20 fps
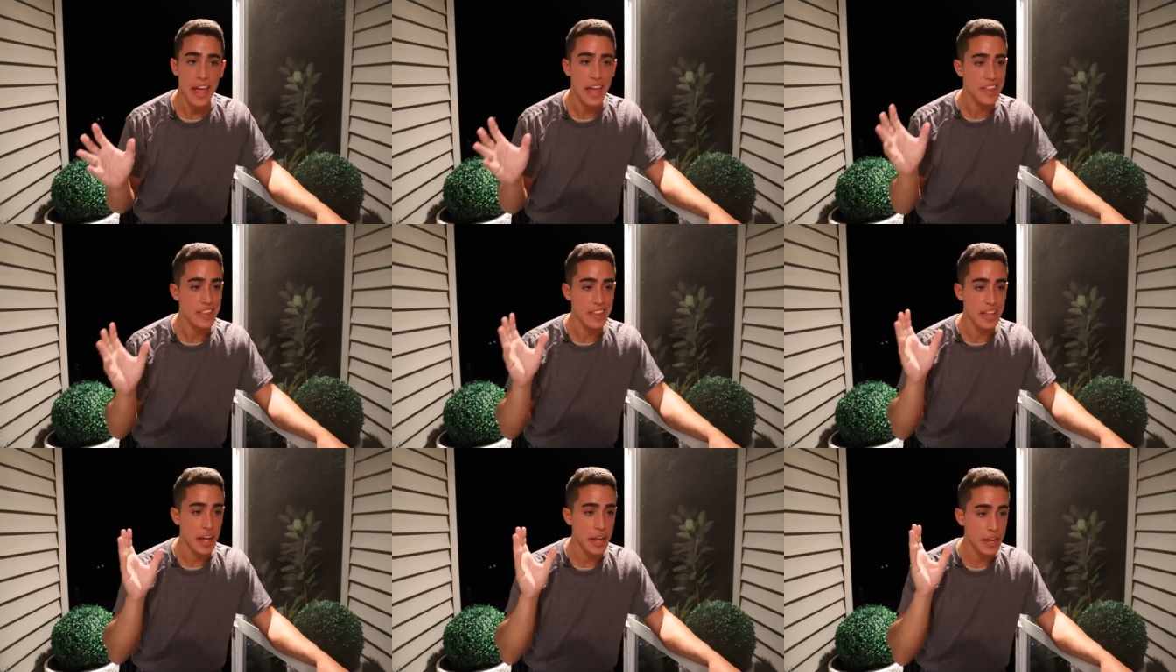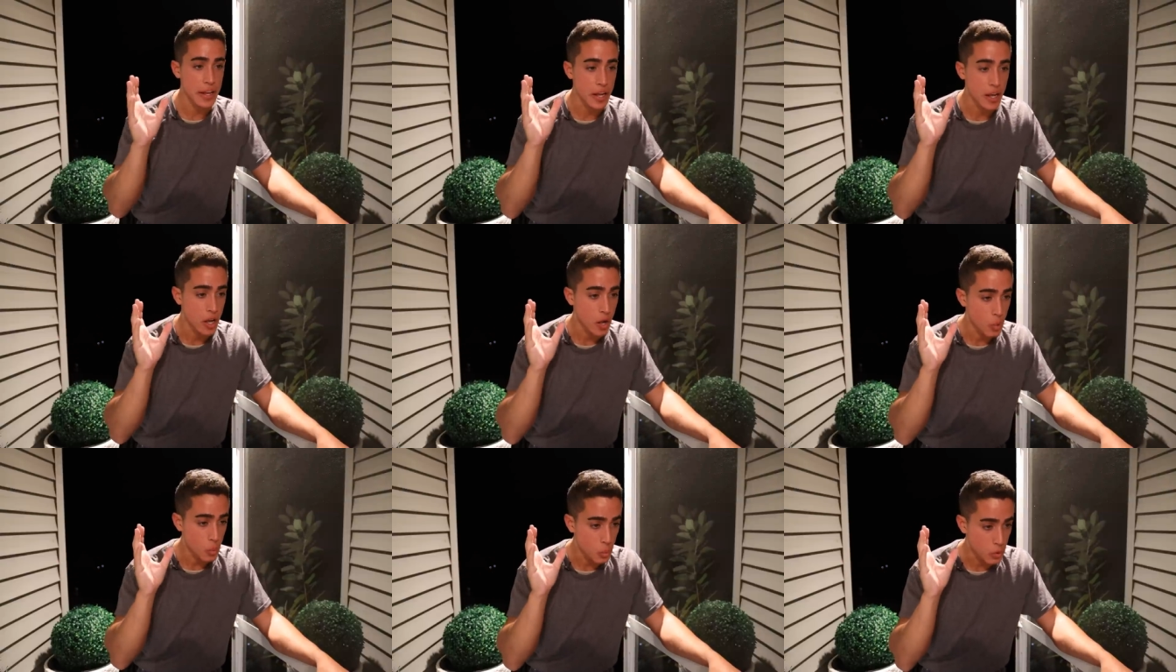and
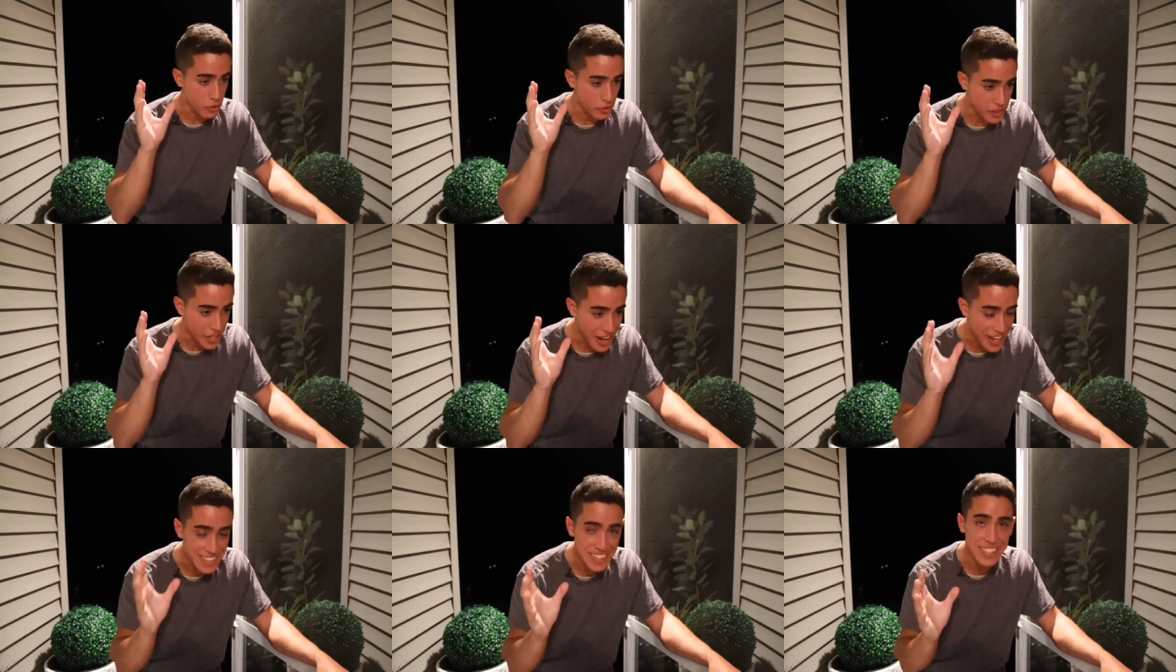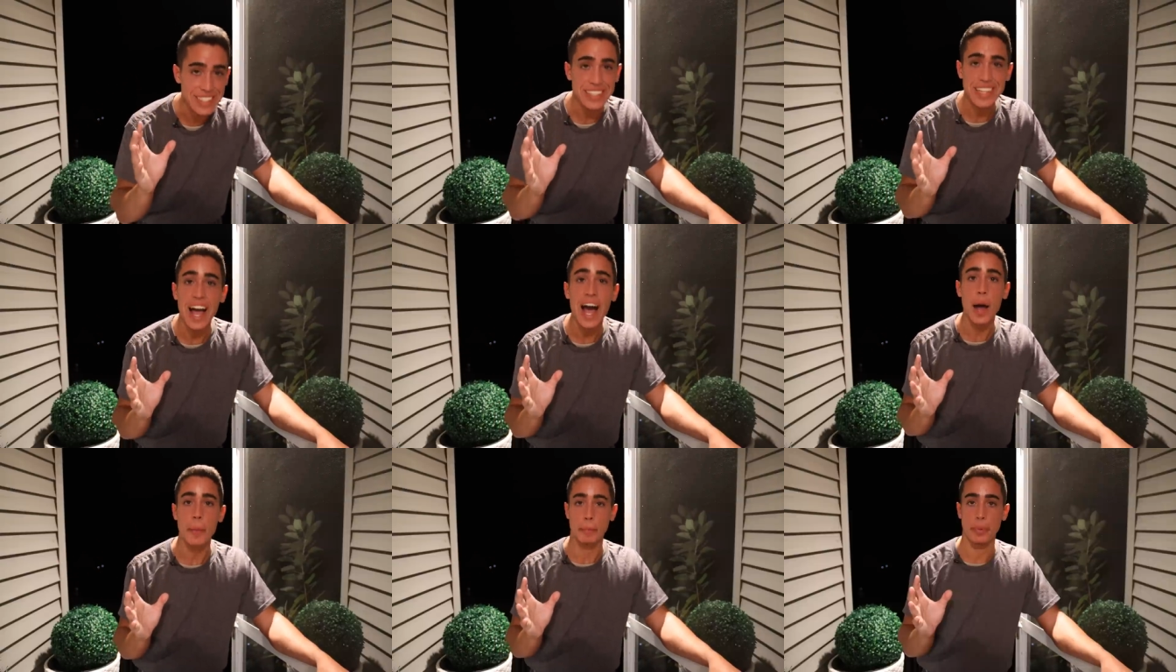they will not
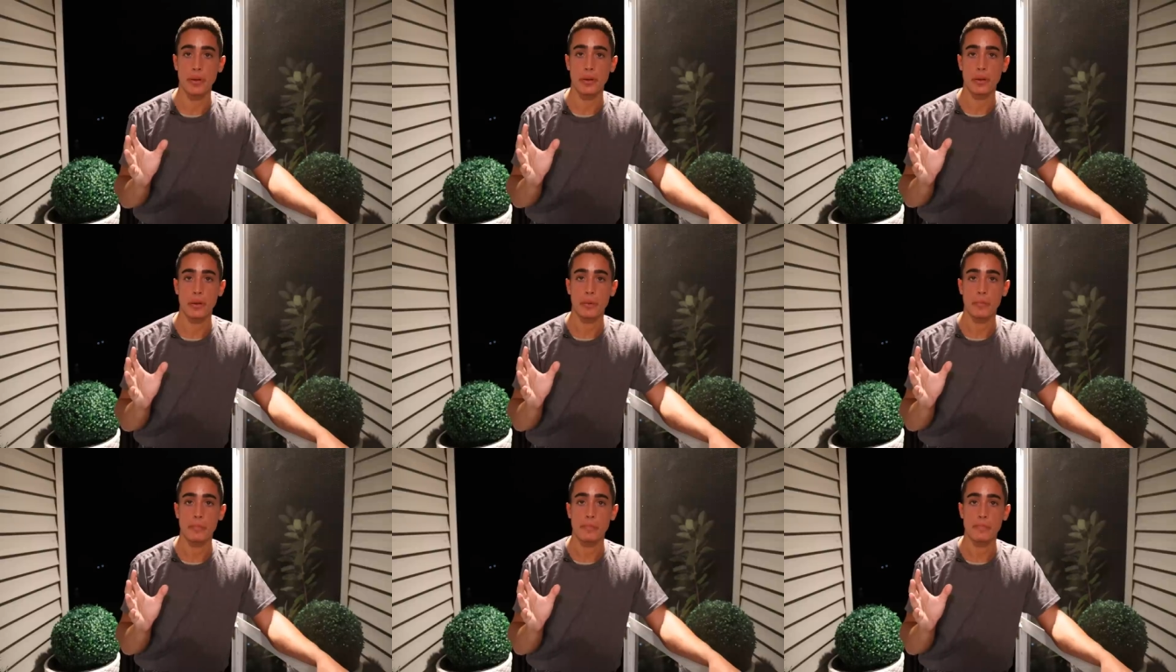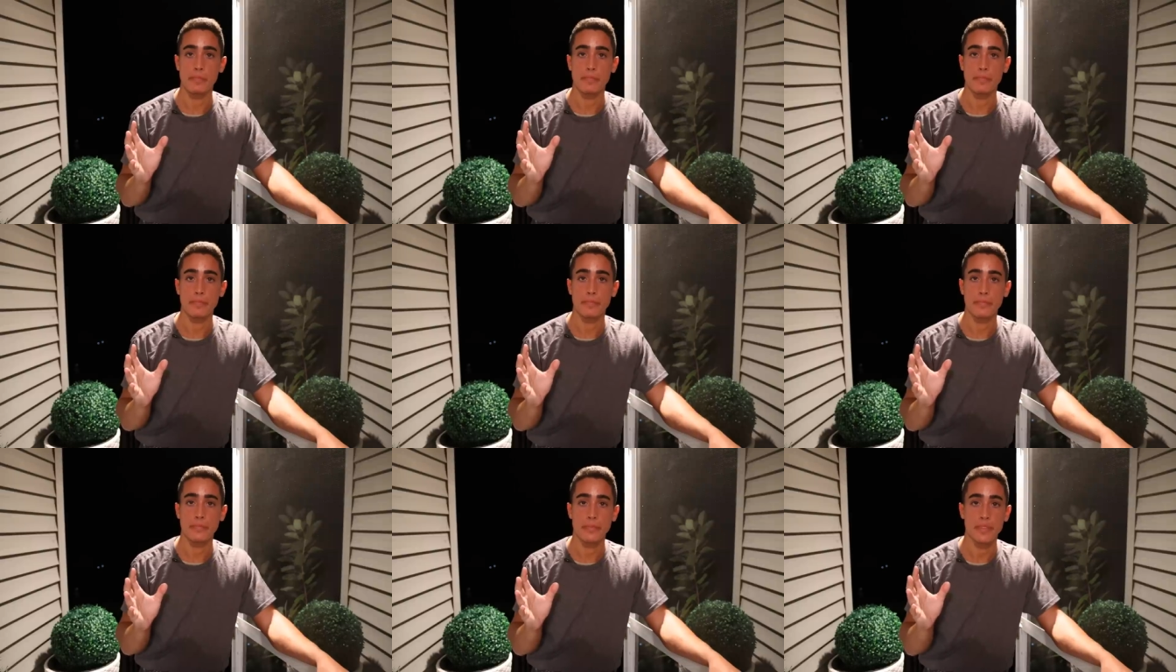stop.
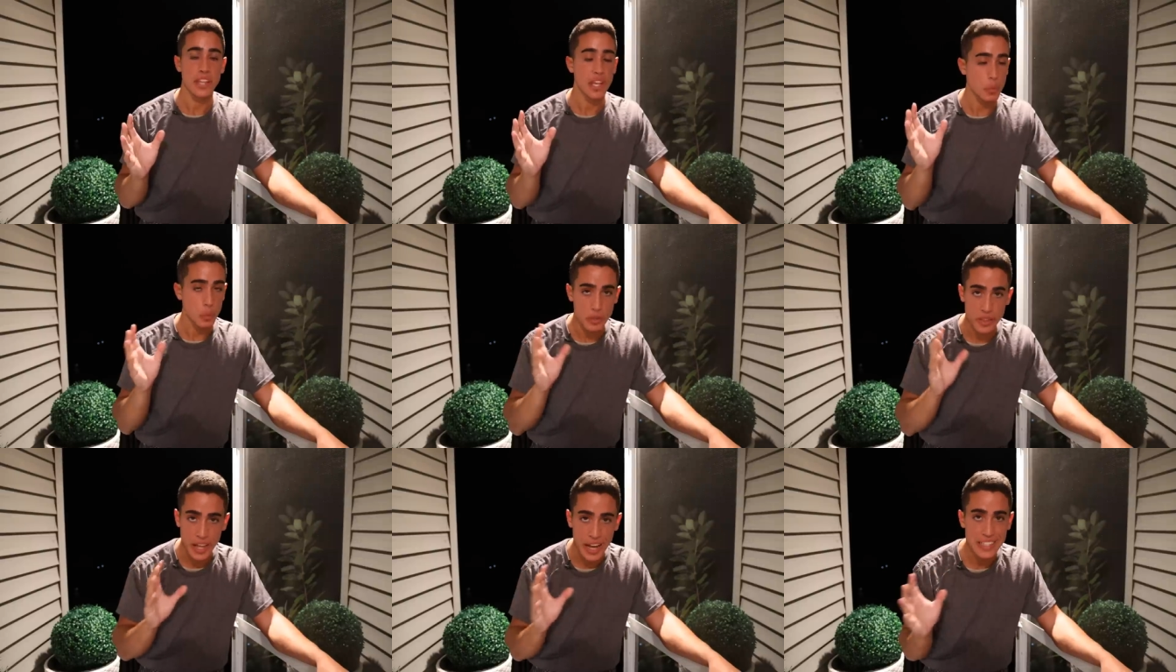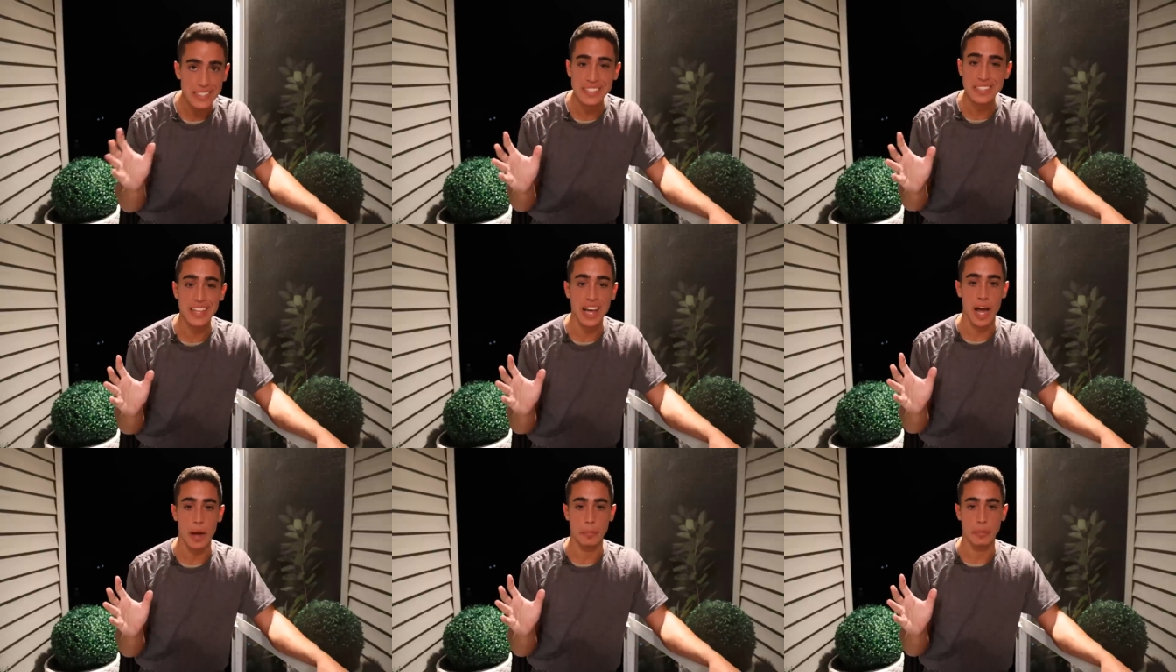They will not
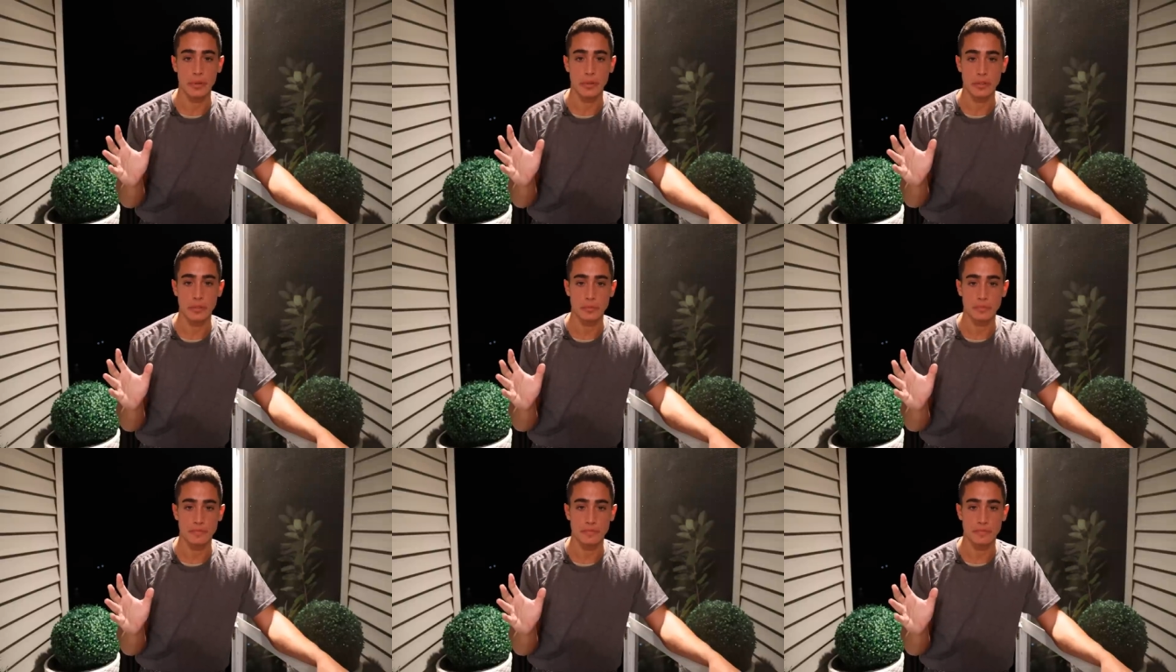stop.